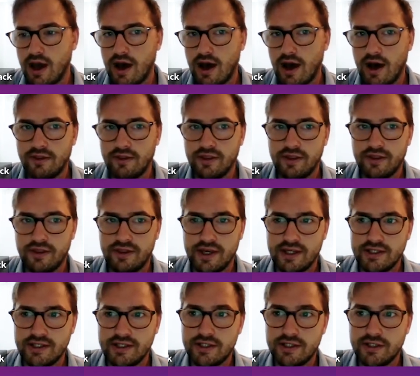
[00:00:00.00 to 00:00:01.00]
are that
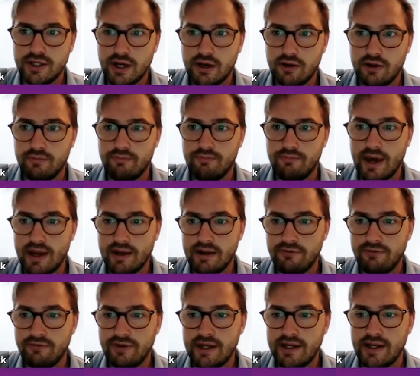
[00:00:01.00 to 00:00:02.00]
this has shown
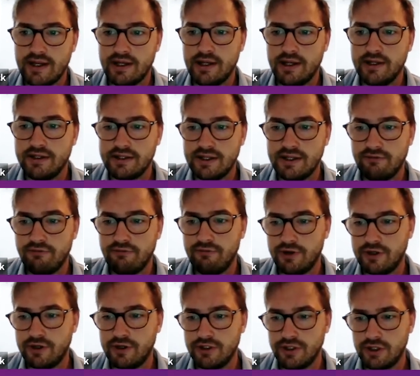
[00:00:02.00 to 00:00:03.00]
benefit in a
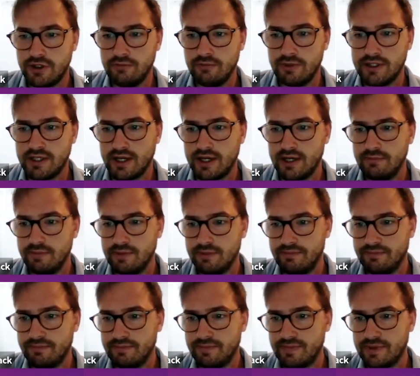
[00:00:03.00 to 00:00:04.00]
different tumor type.
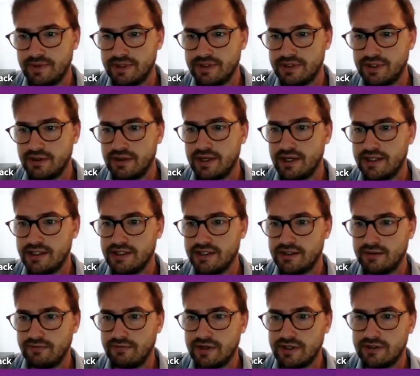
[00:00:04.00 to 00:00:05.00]
So
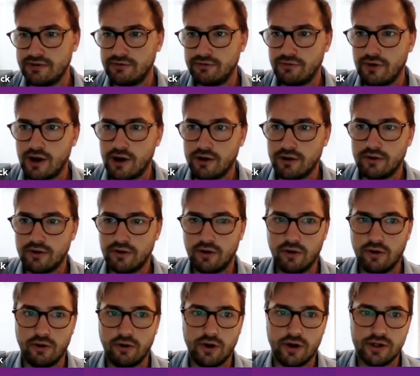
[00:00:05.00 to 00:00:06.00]
this drug
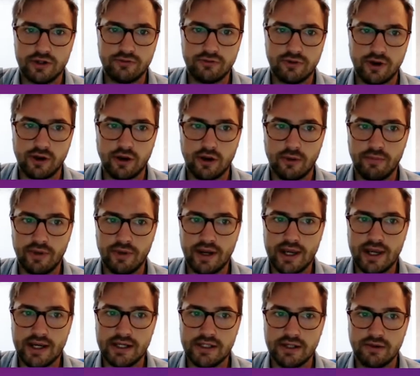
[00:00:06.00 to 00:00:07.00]
or a drug
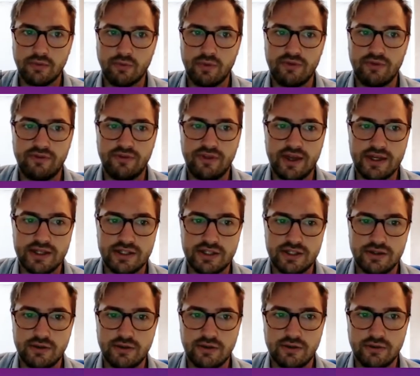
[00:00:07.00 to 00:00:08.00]
combination with
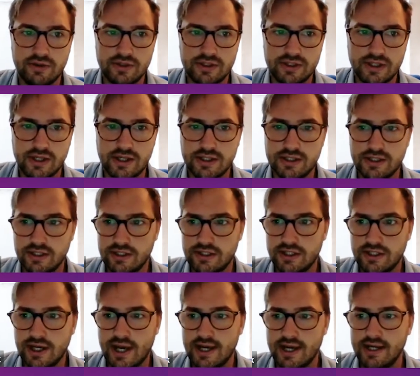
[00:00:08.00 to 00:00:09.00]
this certain
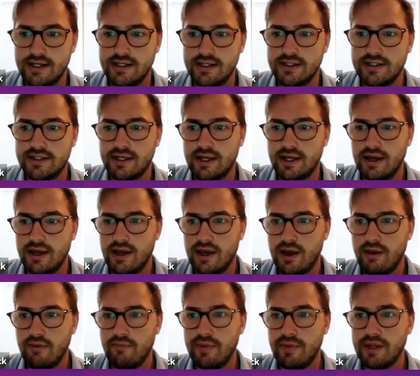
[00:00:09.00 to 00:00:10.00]
change
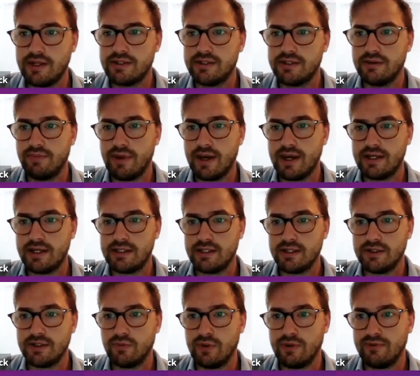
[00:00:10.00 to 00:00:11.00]
means that
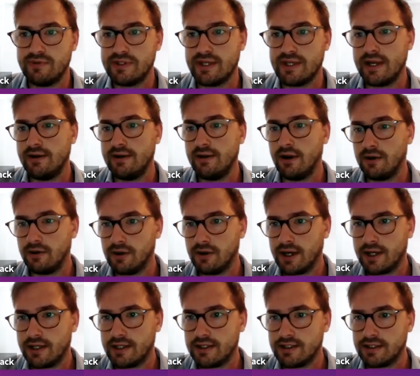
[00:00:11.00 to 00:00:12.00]
patients with, say, lung
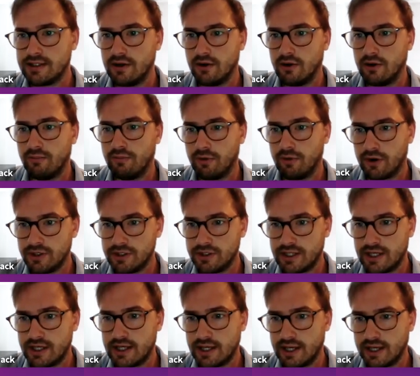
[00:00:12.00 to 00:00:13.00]
cancer or
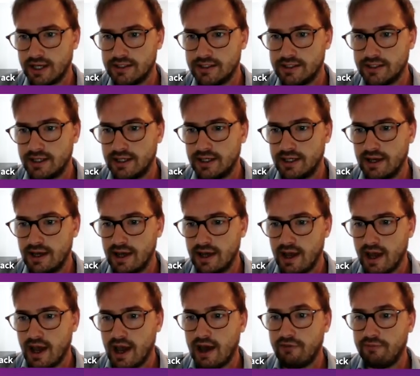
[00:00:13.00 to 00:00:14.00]
prostate cancer
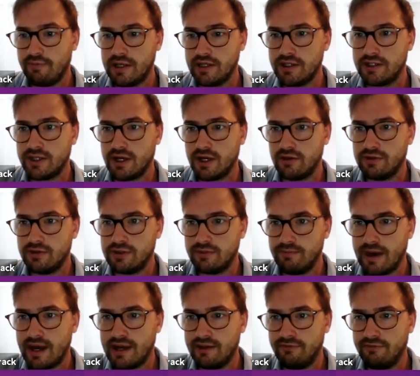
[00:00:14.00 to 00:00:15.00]
have been shown to
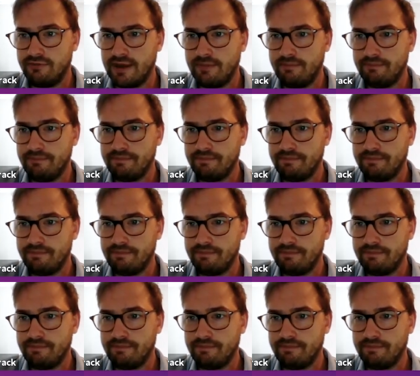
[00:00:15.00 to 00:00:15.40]
benefit.